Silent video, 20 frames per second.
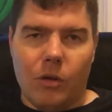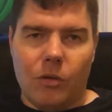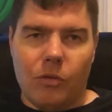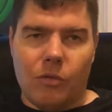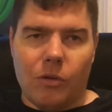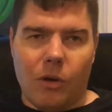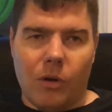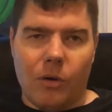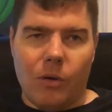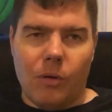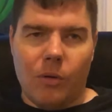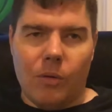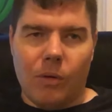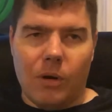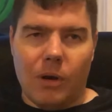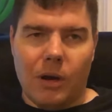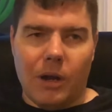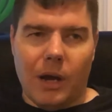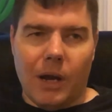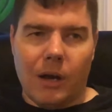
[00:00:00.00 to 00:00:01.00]

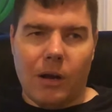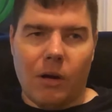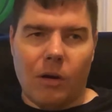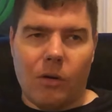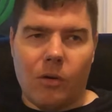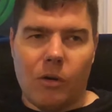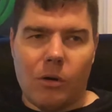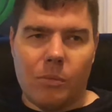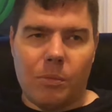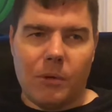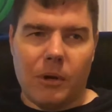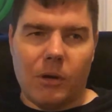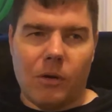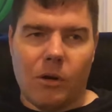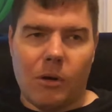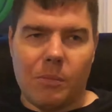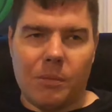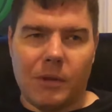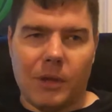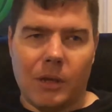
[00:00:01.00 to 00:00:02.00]
So I call corporate.
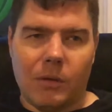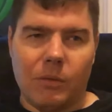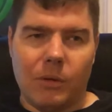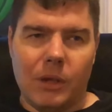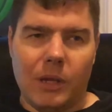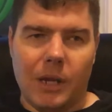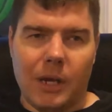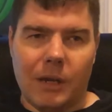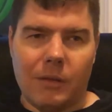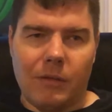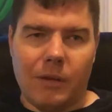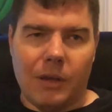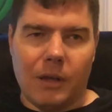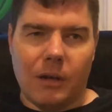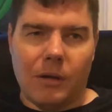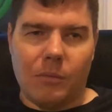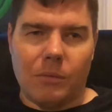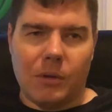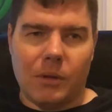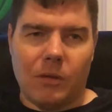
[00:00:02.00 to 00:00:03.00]
Corporate's like, well, you got to take it
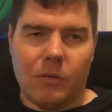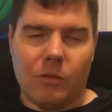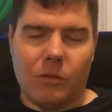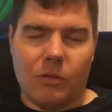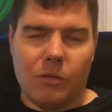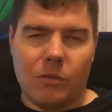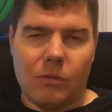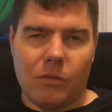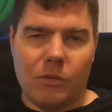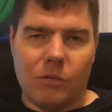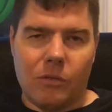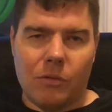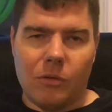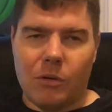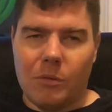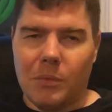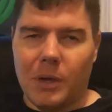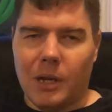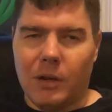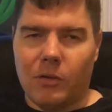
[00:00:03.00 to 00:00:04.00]
up with the
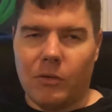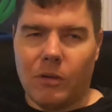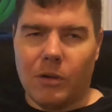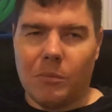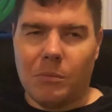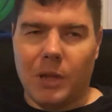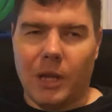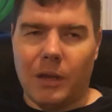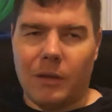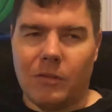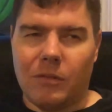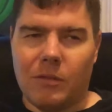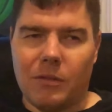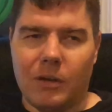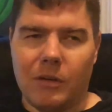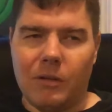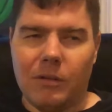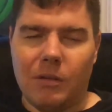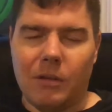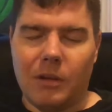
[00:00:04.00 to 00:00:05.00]
store manager. I'm like,
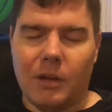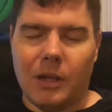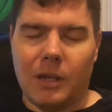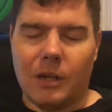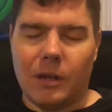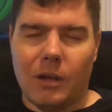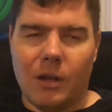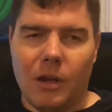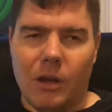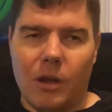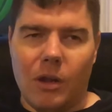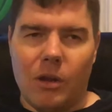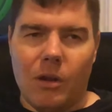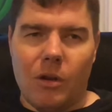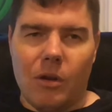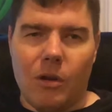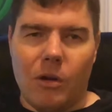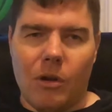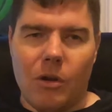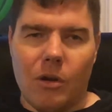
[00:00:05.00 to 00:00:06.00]
seriously? Like,
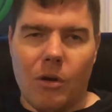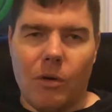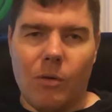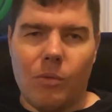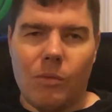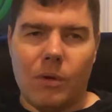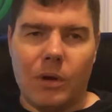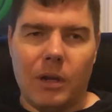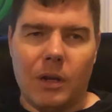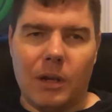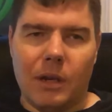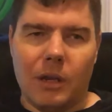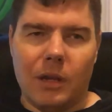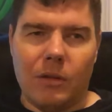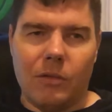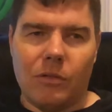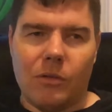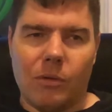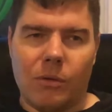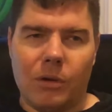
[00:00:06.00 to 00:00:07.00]
no one
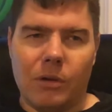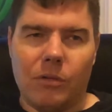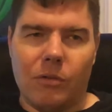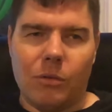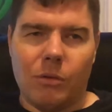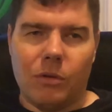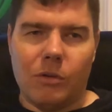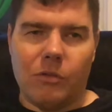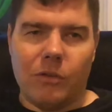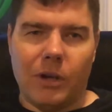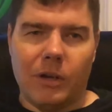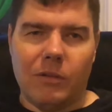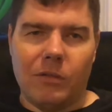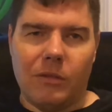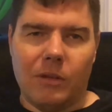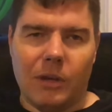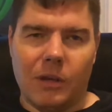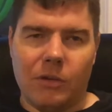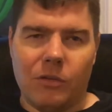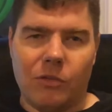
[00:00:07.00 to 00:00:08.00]
is going to address
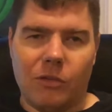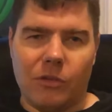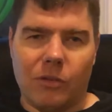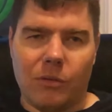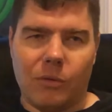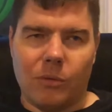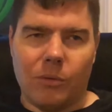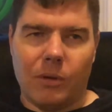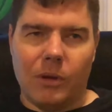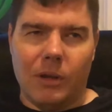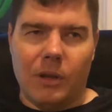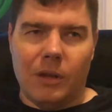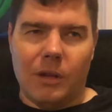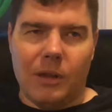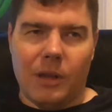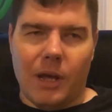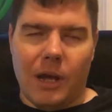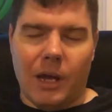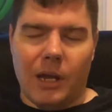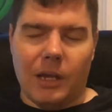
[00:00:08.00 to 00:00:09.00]
the issue
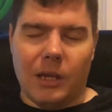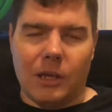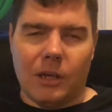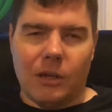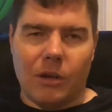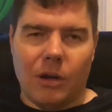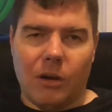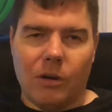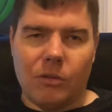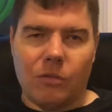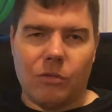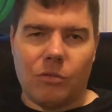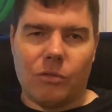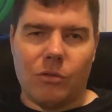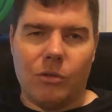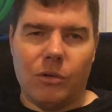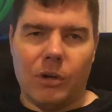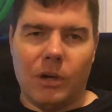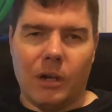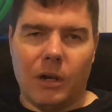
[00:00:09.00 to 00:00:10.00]
that y'all
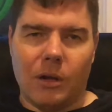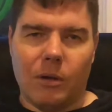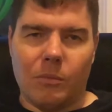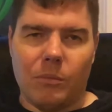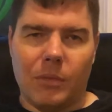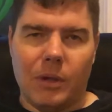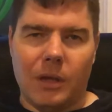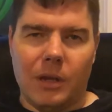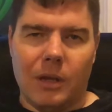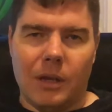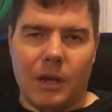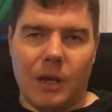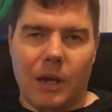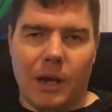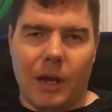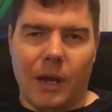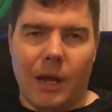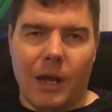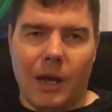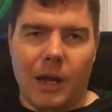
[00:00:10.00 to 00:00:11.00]
screwed up
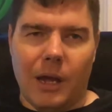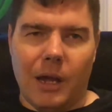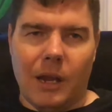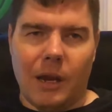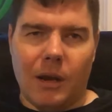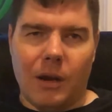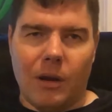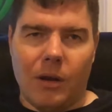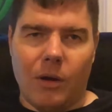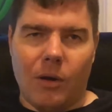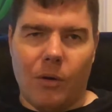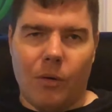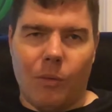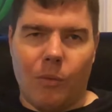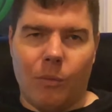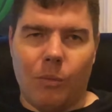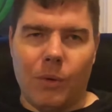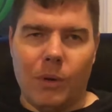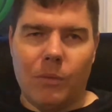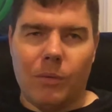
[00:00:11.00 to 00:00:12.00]
and
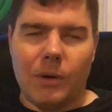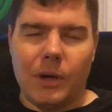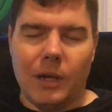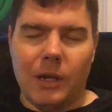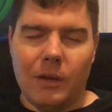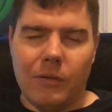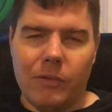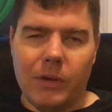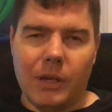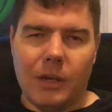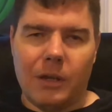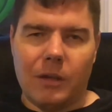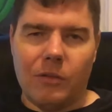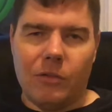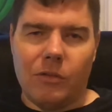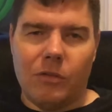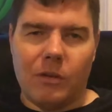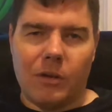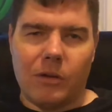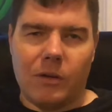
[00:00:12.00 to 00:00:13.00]
we were even
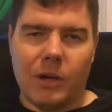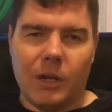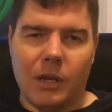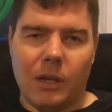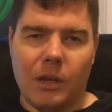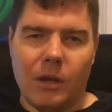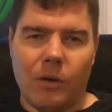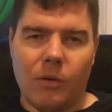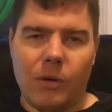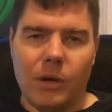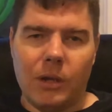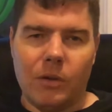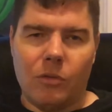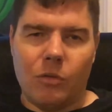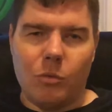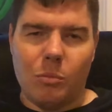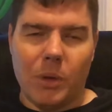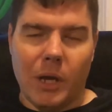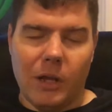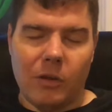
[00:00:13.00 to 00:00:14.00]
considering going
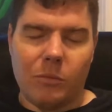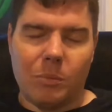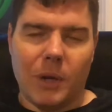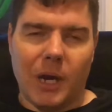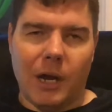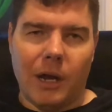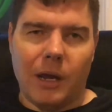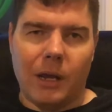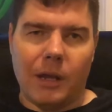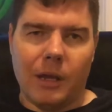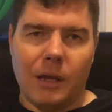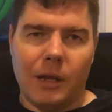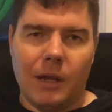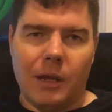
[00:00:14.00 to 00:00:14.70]
to Best Buy